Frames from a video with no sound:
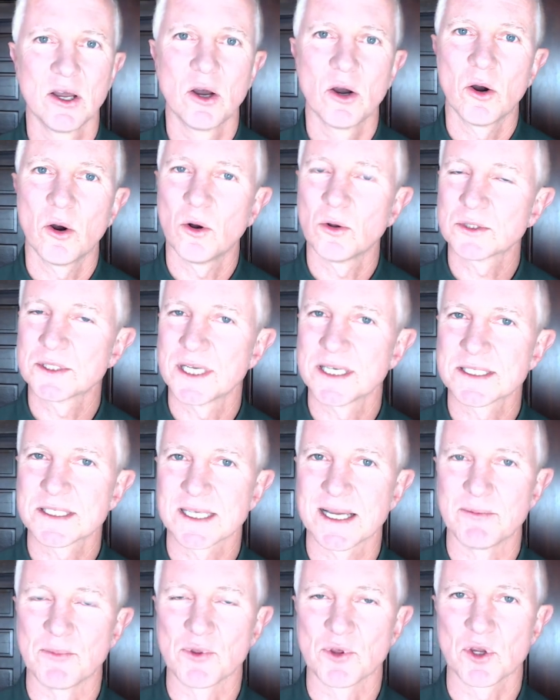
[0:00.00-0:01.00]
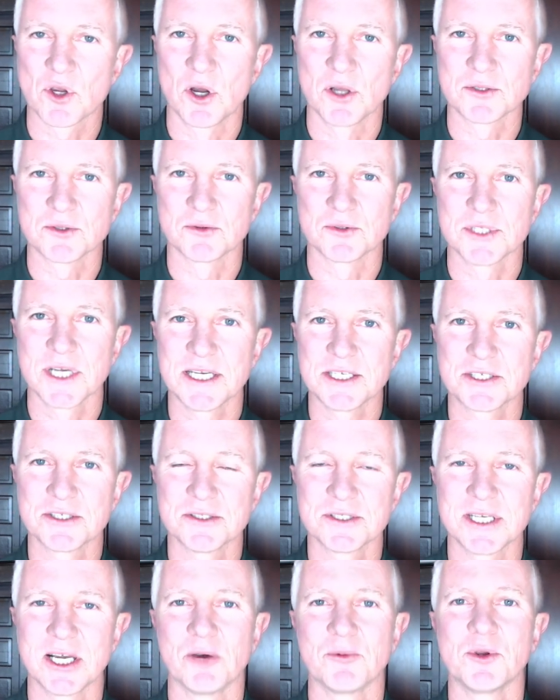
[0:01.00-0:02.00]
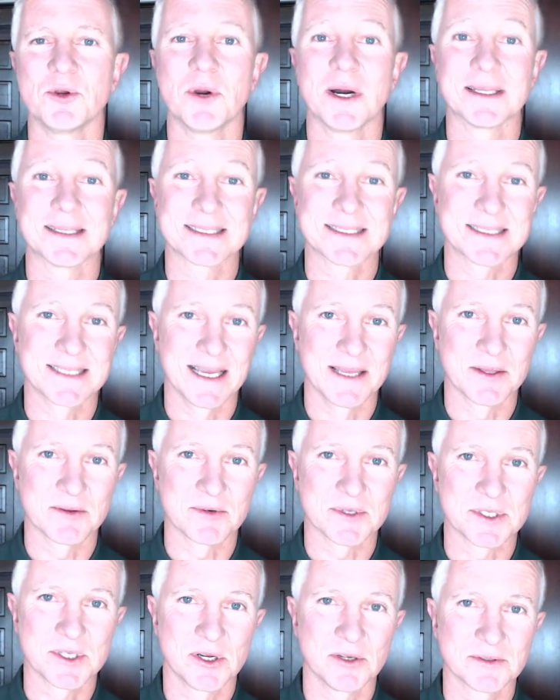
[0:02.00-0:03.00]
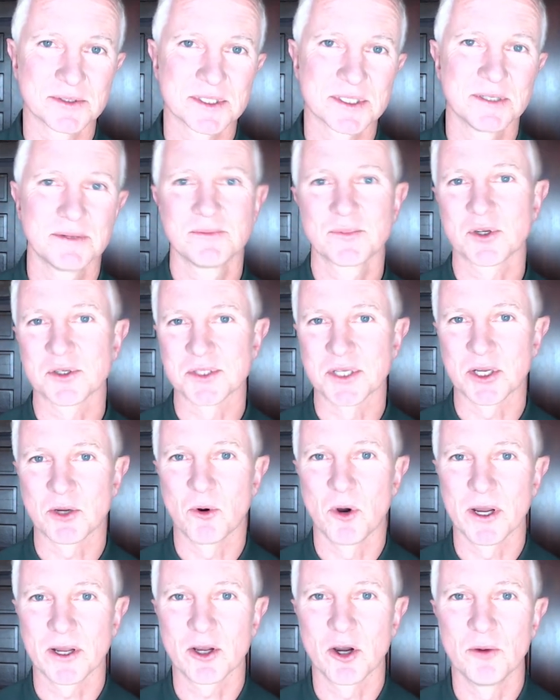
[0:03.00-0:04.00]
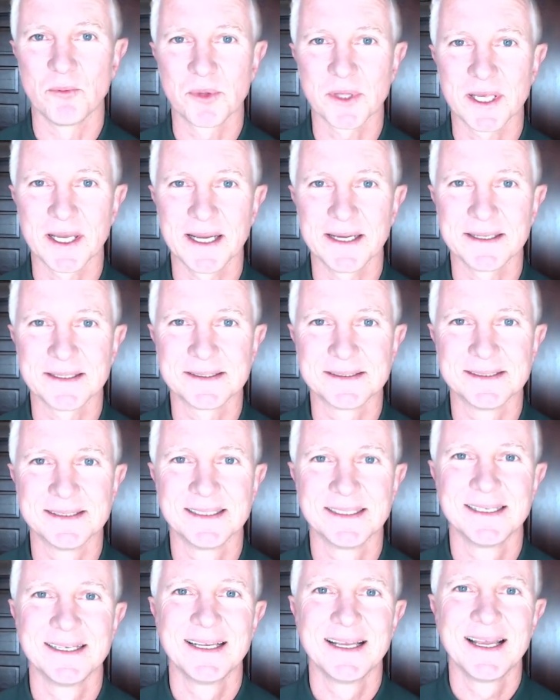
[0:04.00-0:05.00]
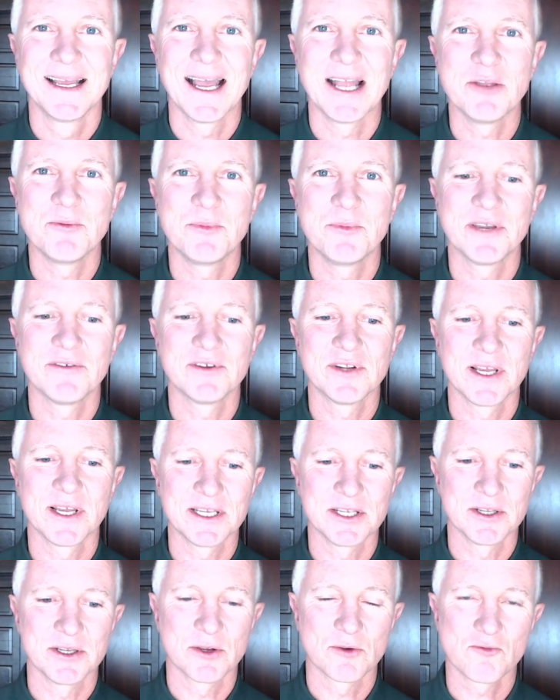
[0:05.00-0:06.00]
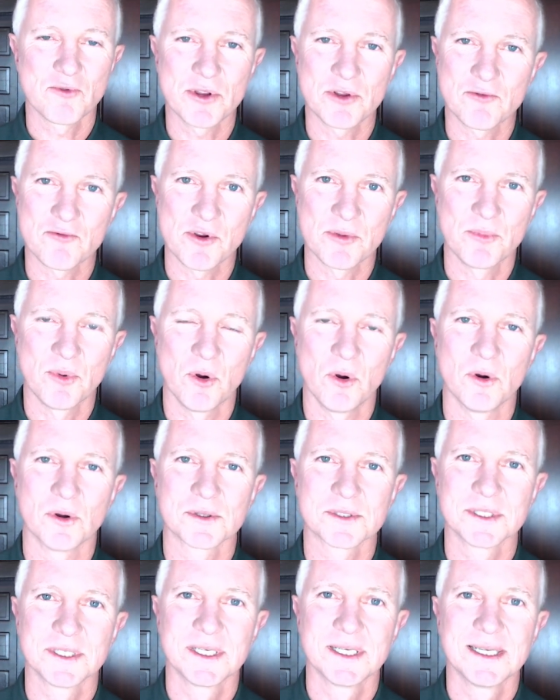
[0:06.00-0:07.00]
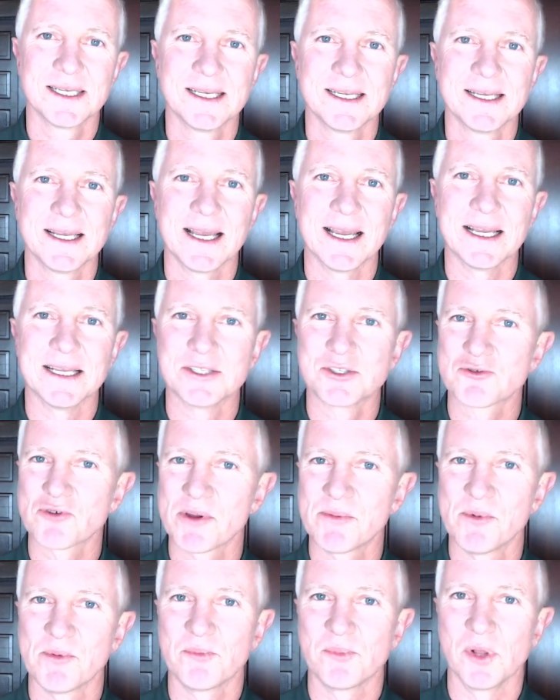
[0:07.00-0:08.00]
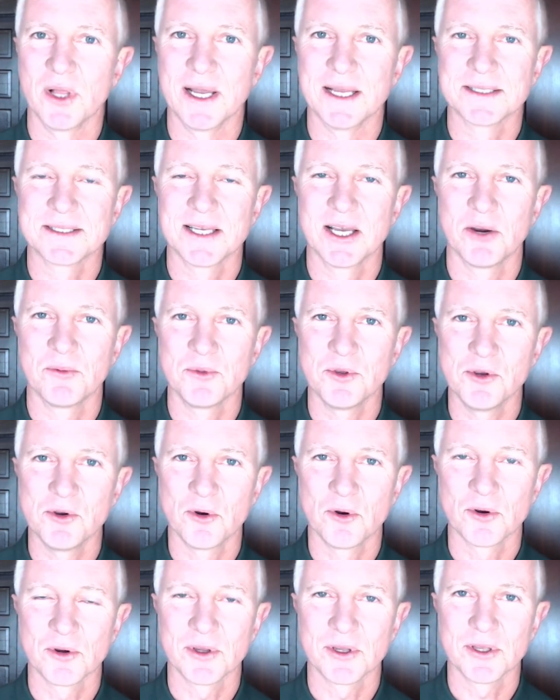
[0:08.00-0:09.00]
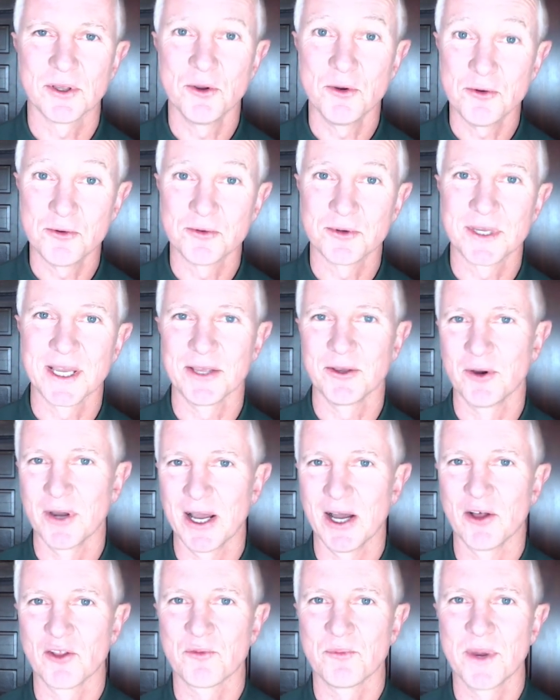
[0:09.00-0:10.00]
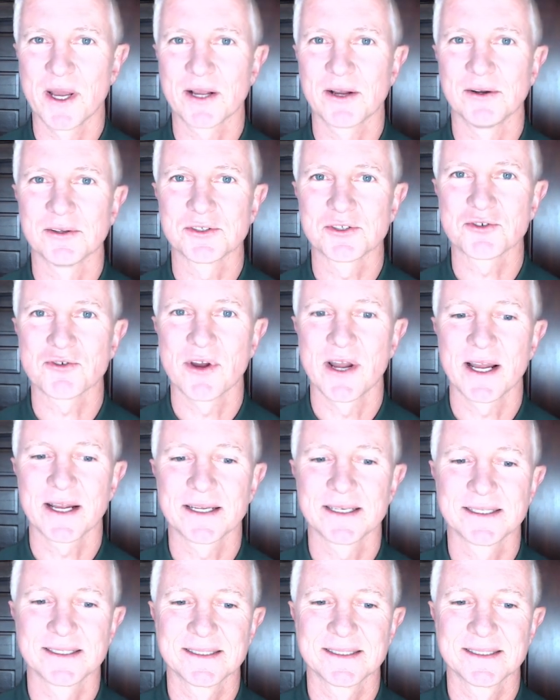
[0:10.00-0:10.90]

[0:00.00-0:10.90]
All tests come with a consultation to help you understand the results because they're quite complicated, and you'll be given a written report and treatment plan to help you get your health back on track.